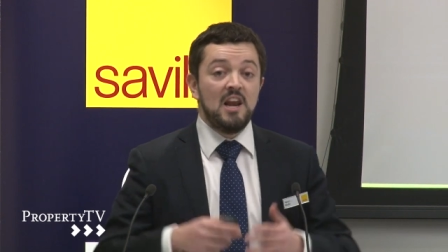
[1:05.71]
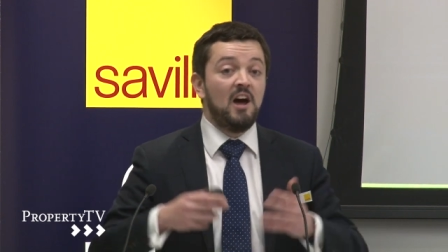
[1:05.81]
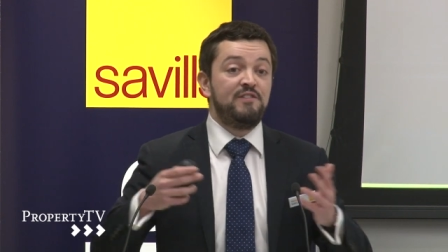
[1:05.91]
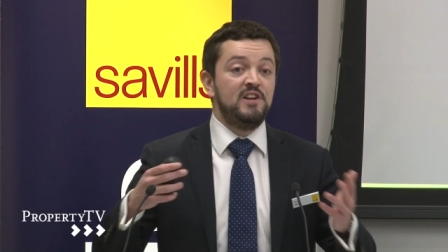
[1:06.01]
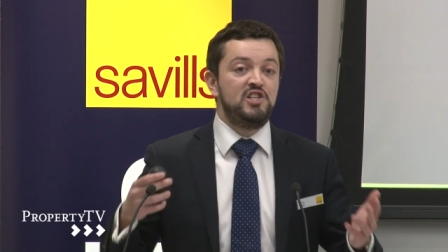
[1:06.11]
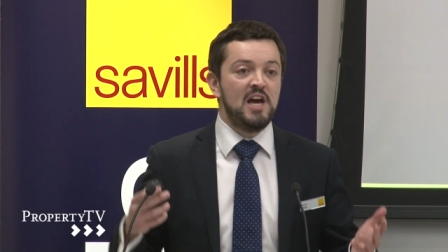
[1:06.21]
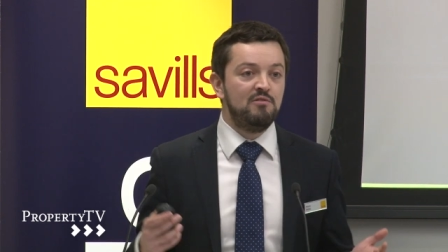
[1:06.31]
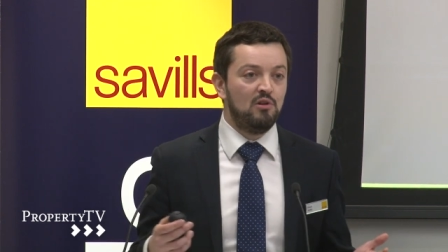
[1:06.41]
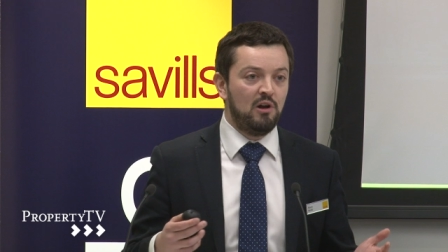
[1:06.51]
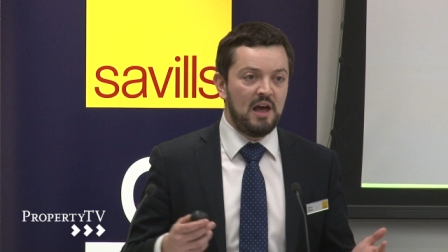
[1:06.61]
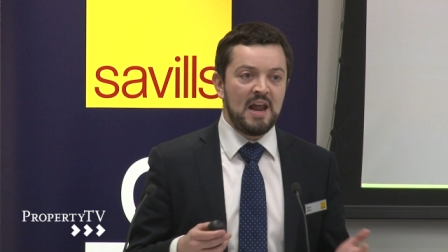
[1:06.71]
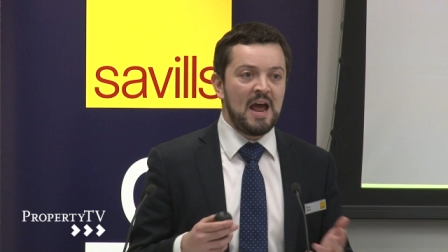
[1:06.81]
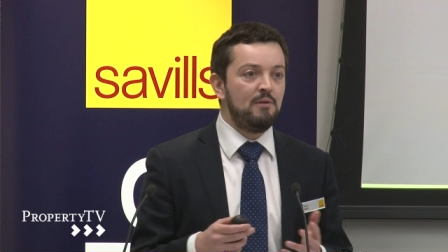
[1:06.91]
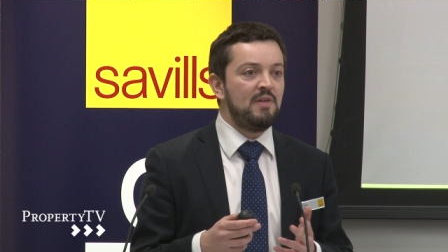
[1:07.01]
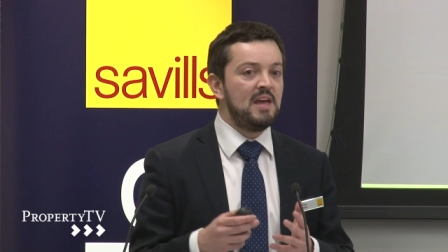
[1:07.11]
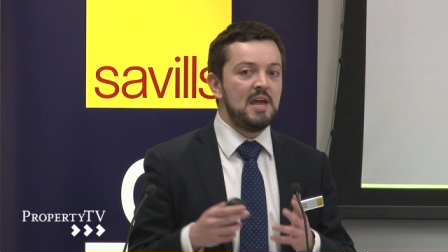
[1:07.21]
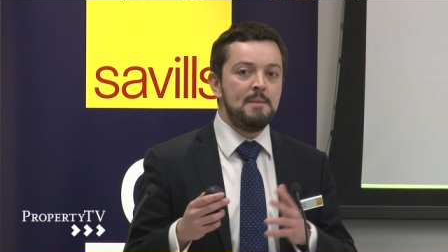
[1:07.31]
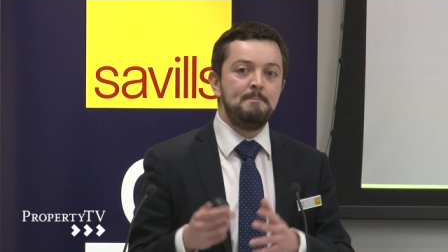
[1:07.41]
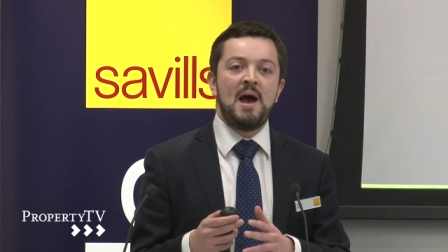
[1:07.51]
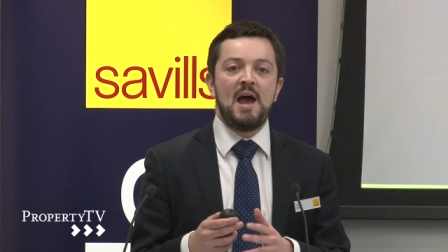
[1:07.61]
life in general, and how they
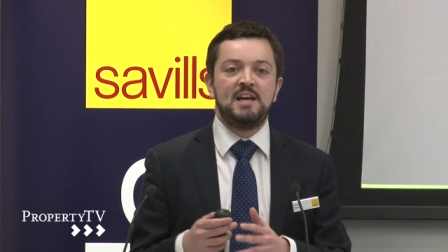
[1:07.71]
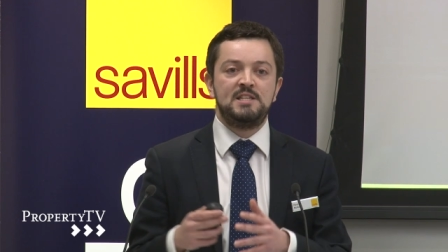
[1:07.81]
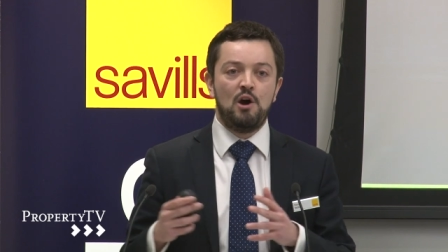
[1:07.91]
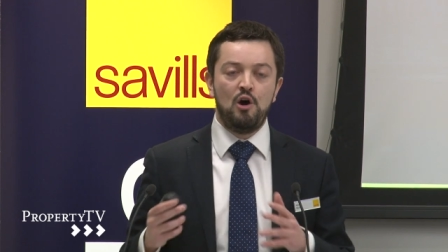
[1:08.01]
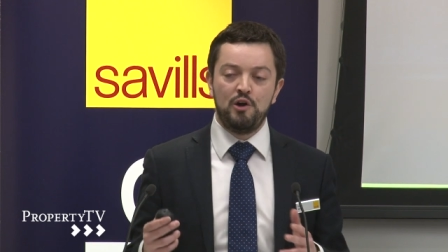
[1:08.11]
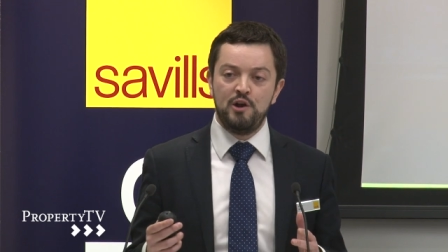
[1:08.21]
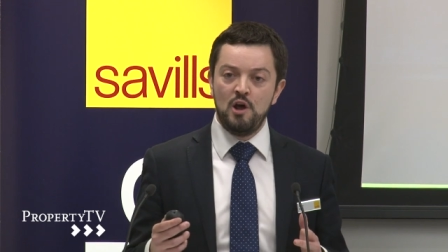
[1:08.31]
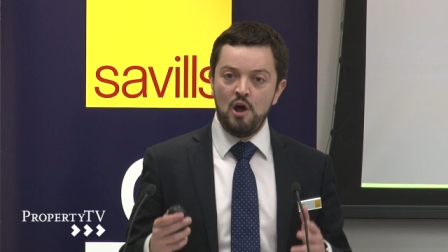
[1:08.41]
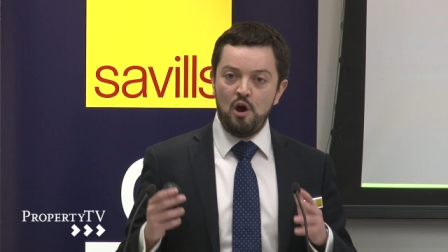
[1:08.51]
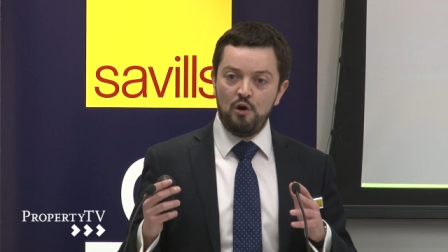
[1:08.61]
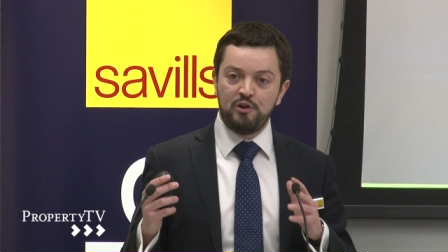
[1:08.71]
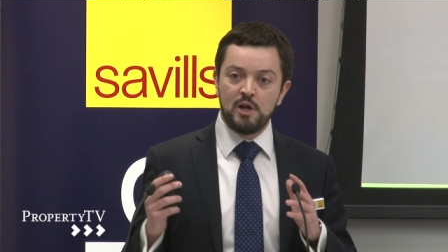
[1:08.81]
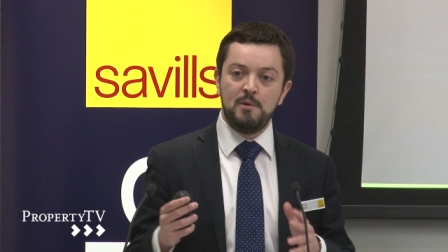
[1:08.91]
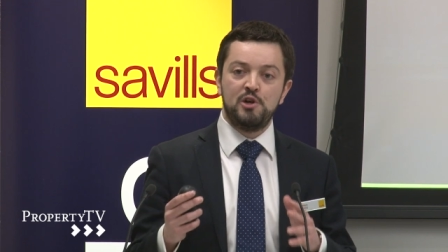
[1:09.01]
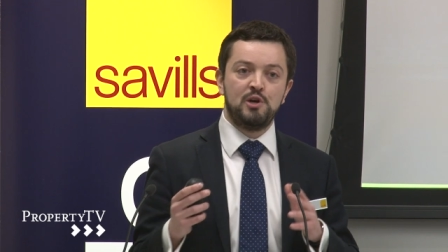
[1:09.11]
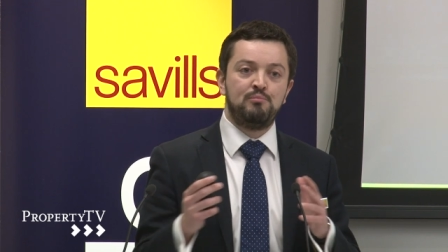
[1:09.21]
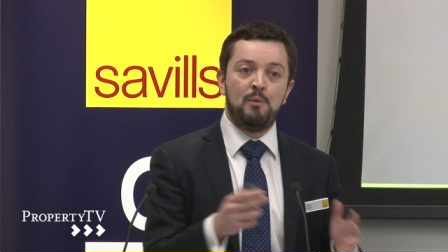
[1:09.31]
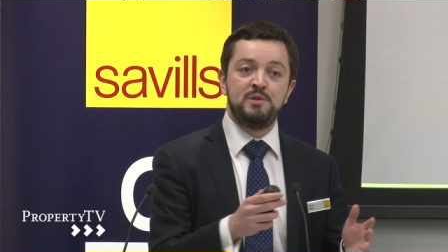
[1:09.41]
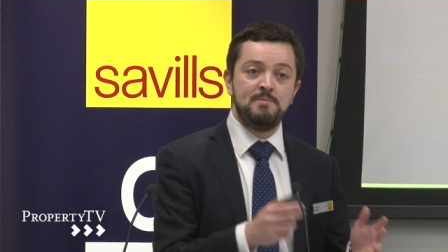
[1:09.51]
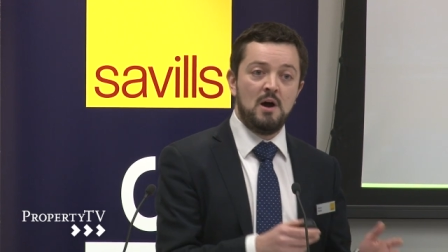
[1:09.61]
impact on commercial
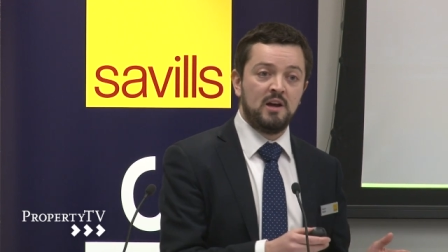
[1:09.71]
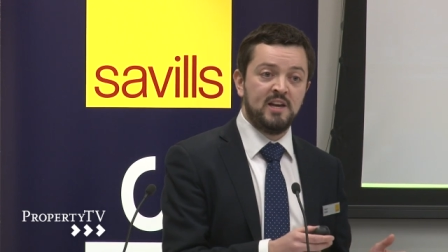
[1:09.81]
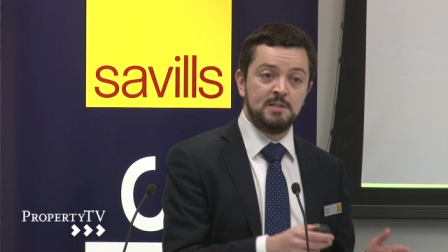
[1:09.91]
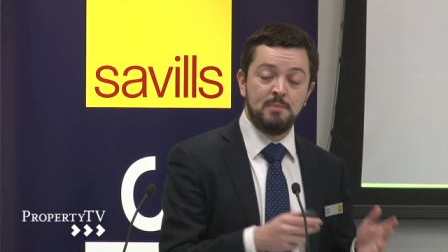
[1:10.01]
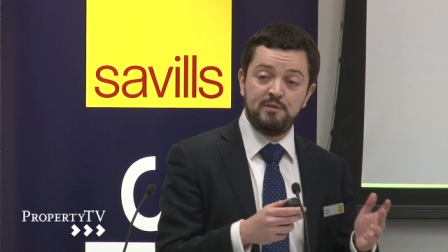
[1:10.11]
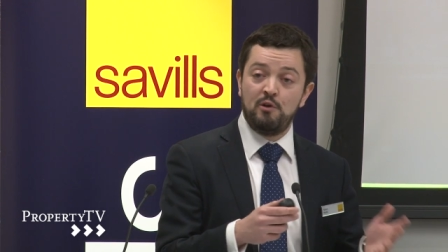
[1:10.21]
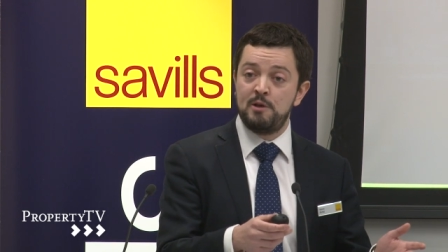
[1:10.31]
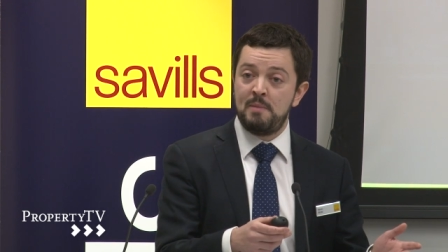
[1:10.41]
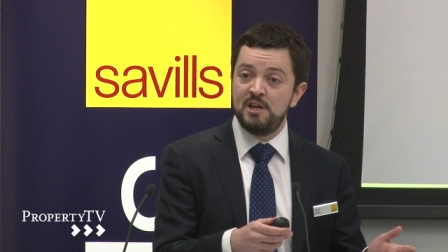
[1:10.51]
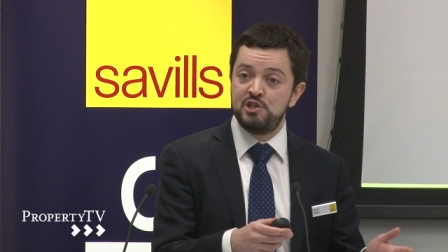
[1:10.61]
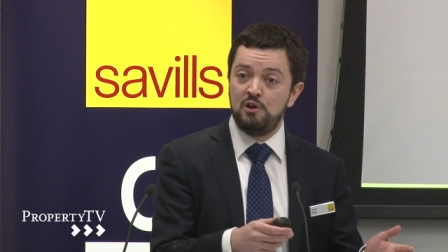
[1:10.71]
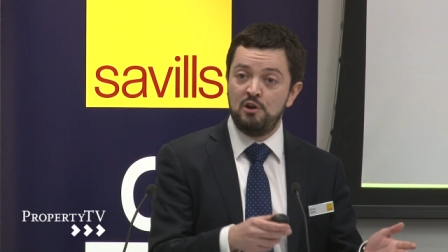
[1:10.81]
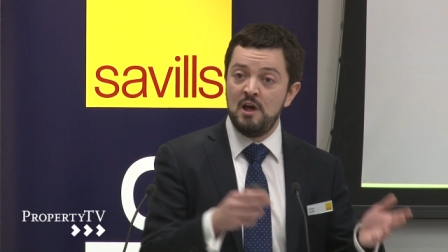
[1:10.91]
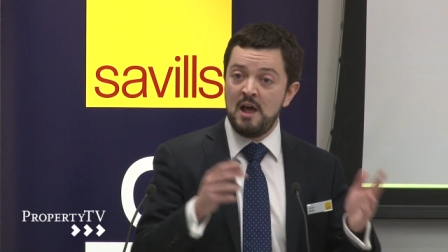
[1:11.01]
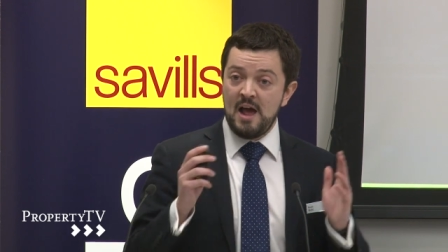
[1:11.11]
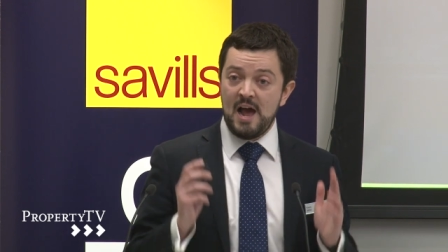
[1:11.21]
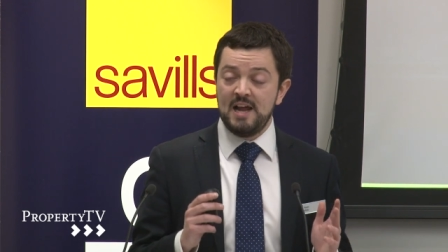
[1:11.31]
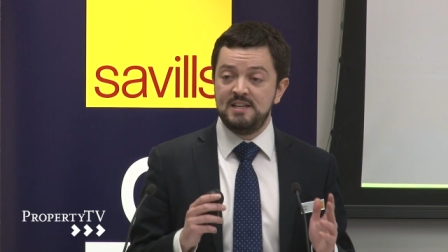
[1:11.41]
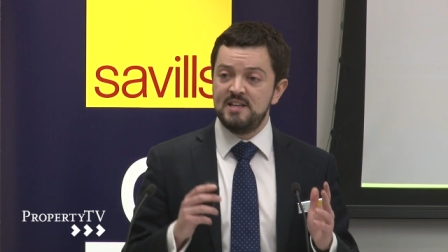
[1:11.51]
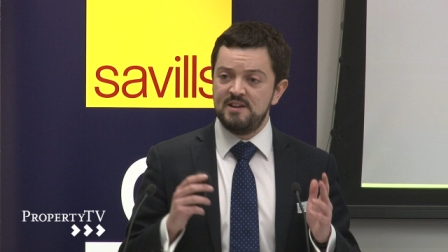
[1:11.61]
property markets, both the occupational
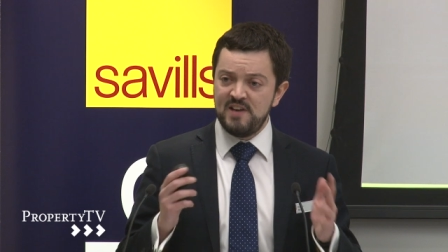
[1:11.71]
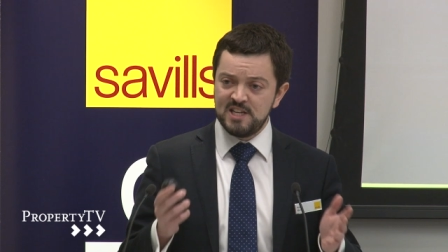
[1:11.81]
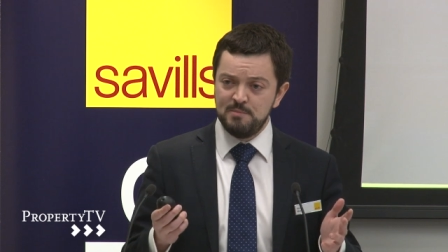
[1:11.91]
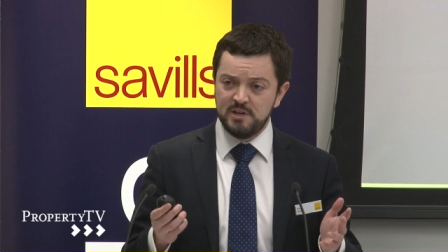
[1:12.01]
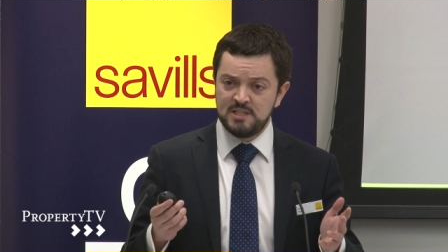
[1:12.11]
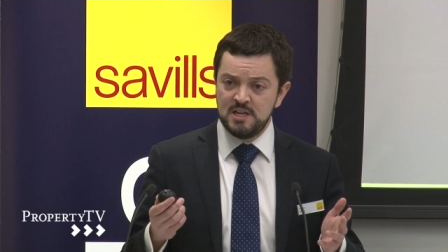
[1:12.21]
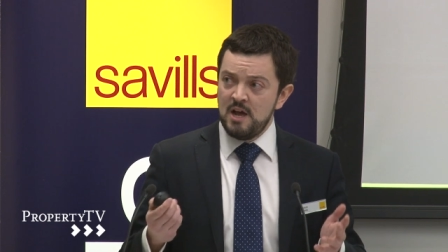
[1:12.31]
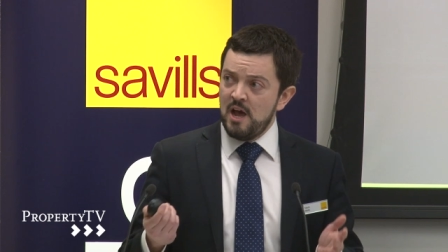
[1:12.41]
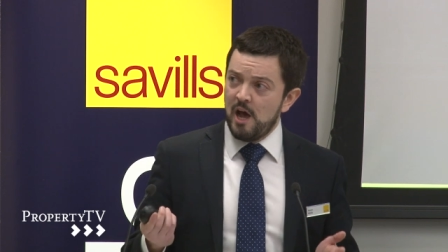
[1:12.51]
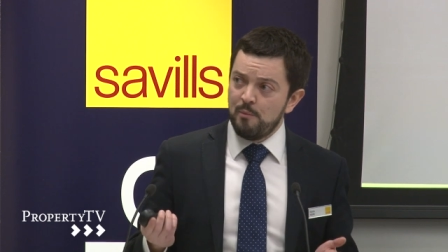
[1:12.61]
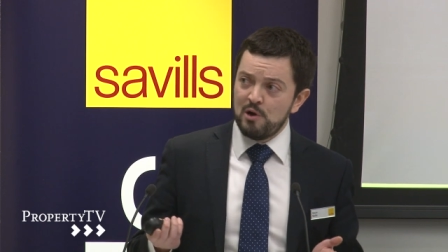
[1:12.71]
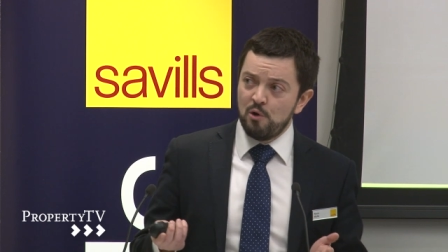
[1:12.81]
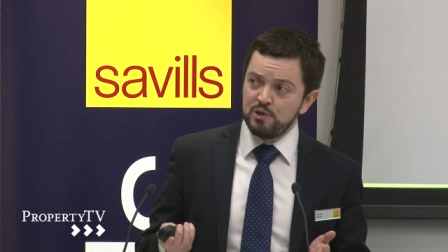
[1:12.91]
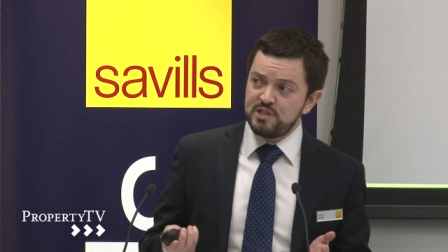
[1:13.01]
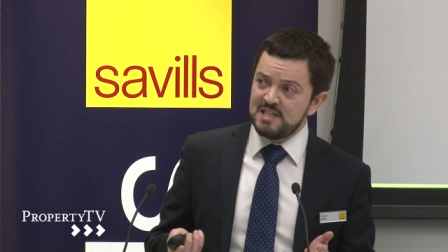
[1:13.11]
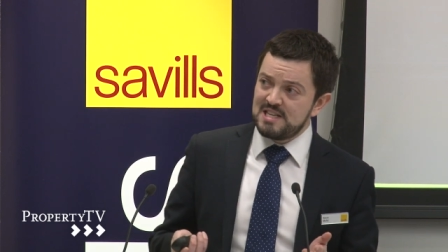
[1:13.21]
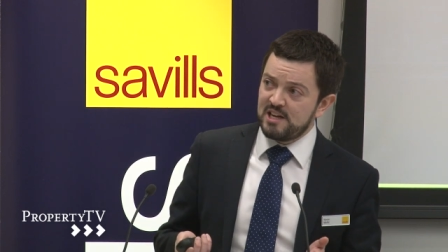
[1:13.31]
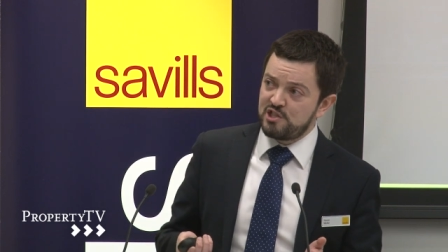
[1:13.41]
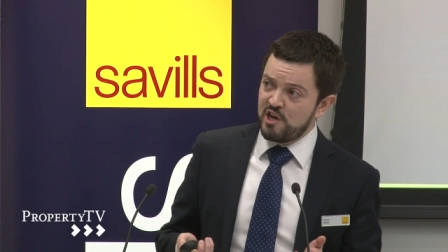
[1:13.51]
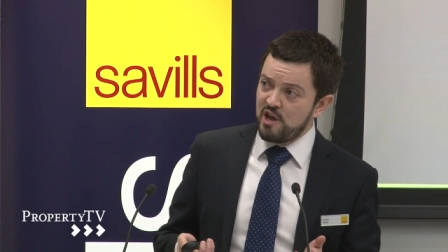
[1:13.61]
and investment. We launched these
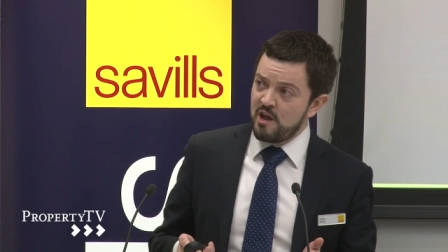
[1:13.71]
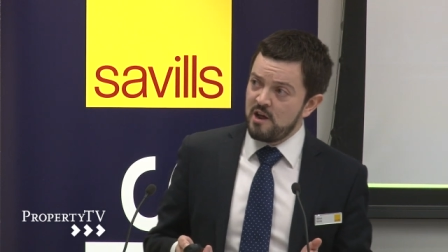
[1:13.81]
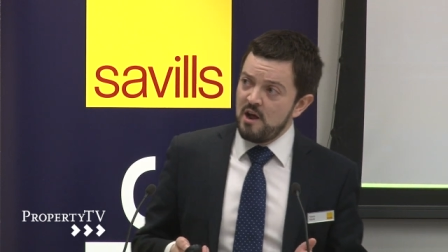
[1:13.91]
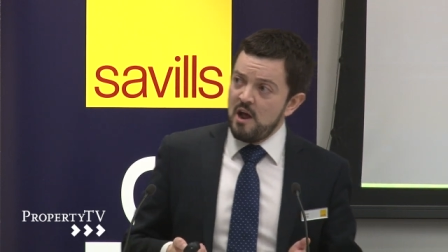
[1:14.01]
last year,